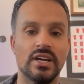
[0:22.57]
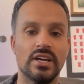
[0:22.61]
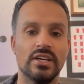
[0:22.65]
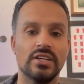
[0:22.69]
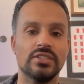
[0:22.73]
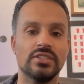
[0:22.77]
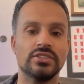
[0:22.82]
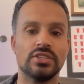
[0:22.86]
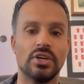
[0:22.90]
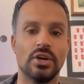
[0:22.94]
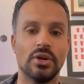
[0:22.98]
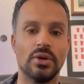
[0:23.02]

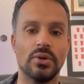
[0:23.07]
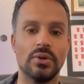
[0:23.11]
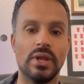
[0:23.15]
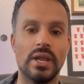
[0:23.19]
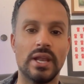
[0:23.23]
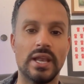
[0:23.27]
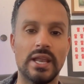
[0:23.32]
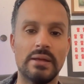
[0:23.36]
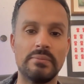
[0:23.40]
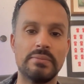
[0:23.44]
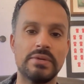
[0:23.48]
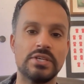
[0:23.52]
So
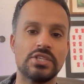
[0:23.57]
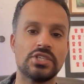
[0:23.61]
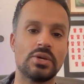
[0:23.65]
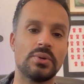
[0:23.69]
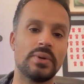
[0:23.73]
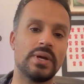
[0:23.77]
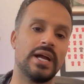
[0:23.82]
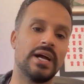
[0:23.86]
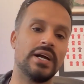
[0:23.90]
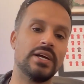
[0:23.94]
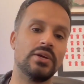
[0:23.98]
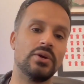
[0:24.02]
let me show you
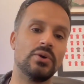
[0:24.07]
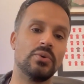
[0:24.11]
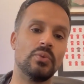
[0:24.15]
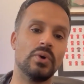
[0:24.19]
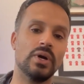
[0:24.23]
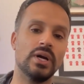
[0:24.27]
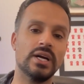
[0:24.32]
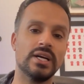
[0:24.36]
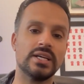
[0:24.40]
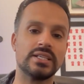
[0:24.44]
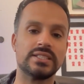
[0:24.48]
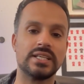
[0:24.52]
how it
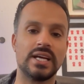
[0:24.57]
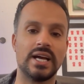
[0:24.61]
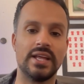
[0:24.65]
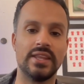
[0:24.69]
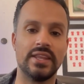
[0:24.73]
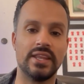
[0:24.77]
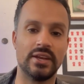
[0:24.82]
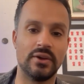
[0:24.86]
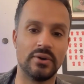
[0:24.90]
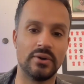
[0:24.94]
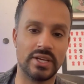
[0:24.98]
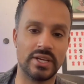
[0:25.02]
works, and
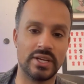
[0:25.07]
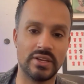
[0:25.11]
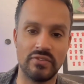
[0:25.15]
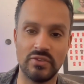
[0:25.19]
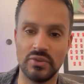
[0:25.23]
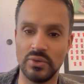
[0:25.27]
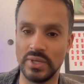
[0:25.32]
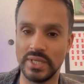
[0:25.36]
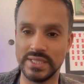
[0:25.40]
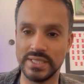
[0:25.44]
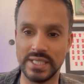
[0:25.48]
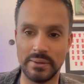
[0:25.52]
then I'll give you an
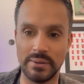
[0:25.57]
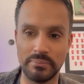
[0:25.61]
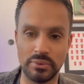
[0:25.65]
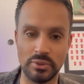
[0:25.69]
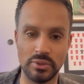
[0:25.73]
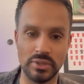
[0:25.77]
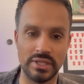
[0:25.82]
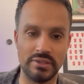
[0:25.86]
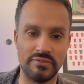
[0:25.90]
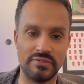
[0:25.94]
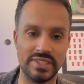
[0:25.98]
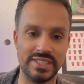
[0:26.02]

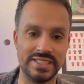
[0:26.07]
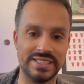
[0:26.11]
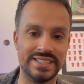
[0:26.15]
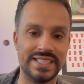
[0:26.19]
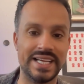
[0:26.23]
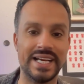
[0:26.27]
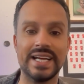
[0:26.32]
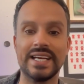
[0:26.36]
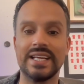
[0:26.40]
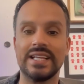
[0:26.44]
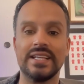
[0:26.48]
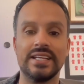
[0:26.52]
example of
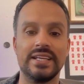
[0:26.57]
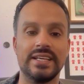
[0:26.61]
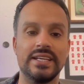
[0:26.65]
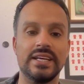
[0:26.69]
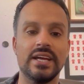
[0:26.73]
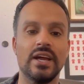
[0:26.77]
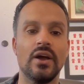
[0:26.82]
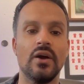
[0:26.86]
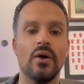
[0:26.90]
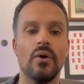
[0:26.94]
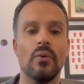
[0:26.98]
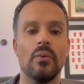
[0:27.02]
exactly
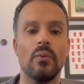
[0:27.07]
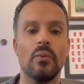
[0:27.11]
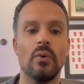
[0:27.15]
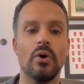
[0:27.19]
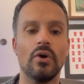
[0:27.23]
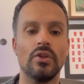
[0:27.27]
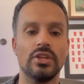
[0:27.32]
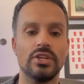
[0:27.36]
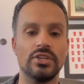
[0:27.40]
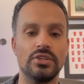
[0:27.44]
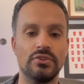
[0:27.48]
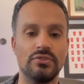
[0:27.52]

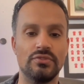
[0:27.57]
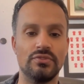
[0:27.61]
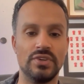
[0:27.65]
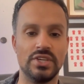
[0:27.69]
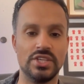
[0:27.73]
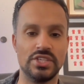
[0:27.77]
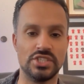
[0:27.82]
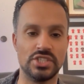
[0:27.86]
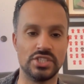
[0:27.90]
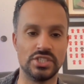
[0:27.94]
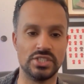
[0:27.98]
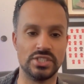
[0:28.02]
what the new
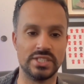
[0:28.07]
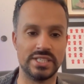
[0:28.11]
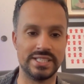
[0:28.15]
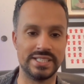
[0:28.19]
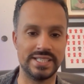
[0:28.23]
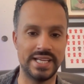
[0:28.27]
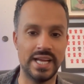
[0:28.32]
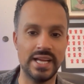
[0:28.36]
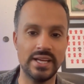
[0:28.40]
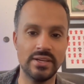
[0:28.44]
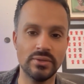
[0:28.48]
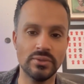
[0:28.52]
features
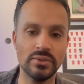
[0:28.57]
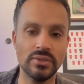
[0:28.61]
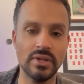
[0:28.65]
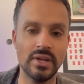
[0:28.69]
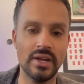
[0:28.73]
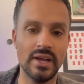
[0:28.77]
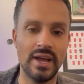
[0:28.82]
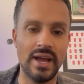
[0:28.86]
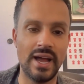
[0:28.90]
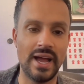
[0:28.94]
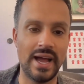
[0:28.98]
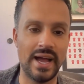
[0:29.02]
entail
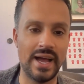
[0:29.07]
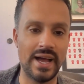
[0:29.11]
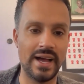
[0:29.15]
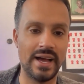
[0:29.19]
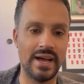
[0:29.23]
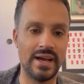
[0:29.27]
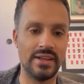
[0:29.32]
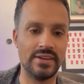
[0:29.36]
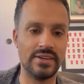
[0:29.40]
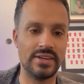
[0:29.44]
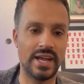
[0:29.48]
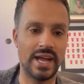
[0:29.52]

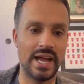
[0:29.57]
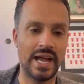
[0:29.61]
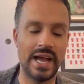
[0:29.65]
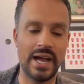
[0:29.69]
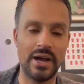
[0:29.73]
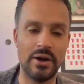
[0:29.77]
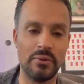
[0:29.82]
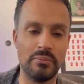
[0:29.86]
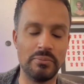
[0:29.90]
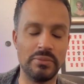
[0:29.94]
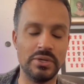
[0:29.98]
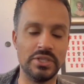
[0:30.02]
and
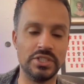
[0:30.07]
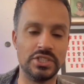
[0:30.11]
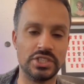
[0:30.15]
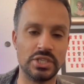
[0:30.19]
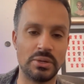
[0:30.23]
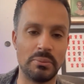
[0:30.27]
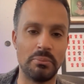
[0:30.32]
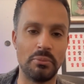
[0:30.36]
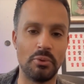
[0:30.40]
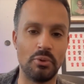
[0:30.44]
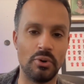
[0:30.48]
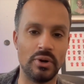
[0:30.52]
how much
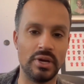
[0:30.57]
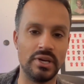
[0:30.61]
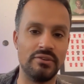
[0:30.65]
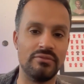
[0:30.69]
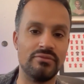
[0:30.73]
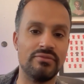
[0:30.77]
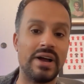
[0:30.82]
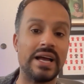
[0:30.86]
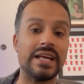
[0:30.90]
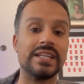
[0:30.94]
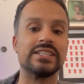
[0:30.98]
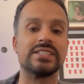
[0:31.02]
more
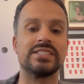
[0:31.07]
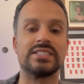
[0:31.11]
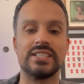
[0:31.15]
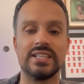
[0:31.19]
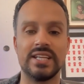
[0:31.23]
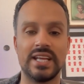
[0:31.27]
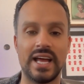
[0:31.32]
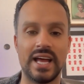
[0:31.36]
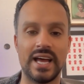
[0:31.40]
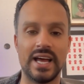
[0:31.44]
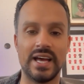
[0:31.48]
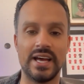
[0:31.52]
advanced
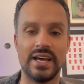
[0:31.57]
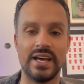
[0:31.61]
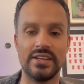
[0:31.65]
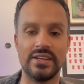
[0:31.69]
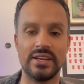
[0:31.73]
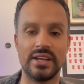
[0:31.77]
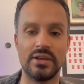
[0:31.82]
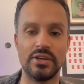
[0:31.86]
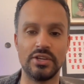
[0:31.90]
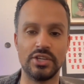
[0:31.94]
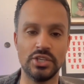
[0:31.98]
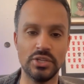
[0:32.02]
and
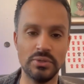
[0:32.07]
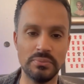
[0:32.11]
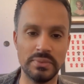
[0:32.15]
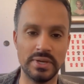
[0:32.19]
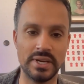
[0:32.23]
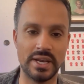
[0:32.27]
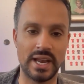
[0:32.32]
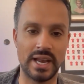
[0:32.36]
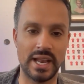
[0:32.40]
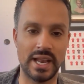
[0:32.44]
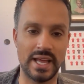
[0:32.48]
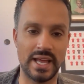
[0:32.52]

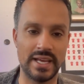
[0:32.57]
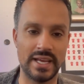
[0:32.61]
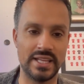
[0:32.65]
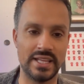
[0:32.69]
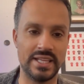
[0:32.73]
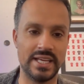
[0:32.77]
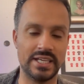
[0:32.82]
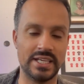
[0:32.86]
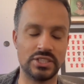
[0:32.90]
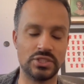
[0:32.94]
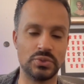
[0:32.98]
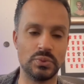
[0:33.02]
human-like the
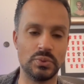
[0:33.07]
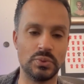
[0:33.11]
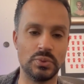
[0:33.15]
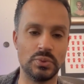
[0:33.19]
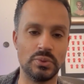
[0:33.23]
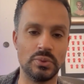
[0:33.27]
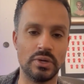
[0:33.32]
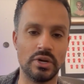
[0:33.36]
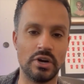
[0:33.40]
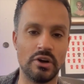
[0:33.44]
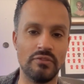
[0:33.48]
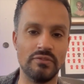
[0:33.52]

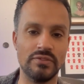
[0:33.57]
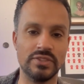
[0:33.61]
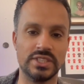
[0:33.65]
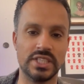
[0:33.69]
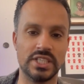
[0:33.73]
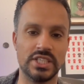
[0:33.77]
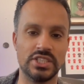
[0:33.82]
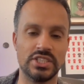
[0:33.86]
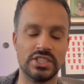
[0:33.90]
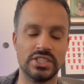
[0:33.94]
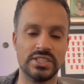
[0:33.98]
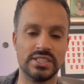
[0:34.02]
actual
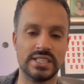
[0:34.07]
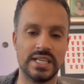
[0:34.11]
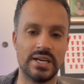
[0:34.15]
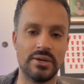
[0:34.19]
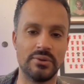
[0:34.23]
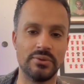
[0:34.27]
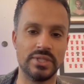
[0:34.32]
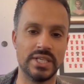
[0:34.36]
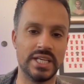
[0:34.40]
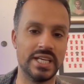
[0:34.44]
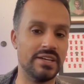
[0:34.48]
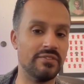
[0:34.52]
conversation
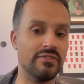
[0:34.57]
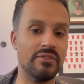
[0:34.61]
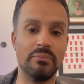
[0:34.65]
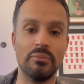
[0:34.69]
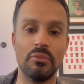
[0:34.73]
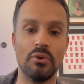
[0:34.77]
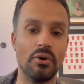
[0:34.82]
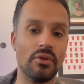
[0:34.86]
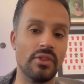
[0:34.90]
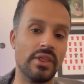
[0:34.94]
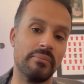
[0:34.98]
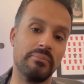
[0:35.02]
sound even
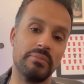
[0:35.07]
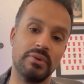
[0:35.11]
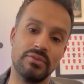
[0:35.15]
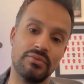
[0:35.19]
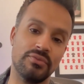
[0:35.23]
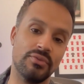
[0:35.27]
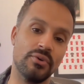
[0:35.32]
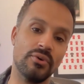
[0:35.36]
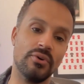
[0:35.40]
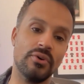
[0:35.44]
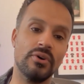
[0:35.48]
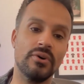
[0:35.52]
more than
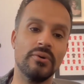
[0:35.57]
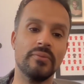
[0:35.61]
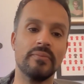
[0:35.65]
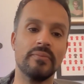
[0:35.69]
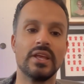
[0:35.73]
before.